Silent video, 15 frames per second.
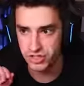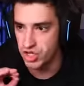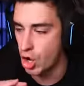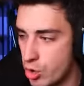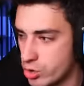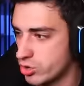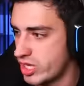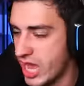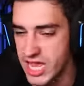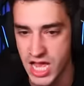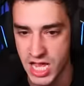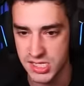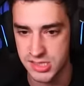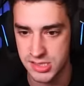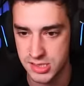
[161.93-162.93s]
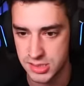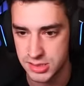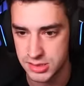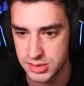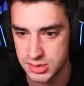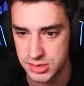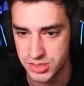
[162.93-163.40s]
Total chaos.
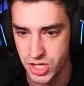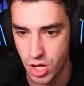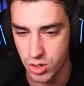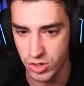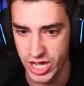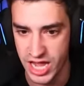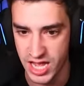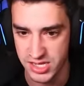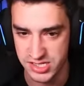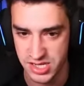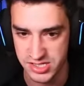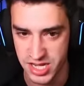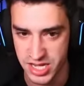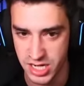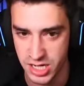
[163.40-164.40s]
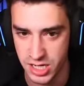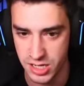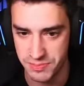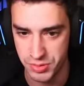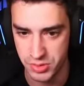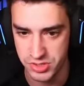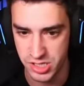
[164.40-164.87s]
Total chaos. Is he
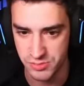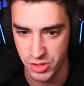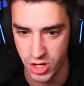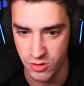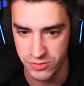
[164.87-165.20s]
gonna pull someone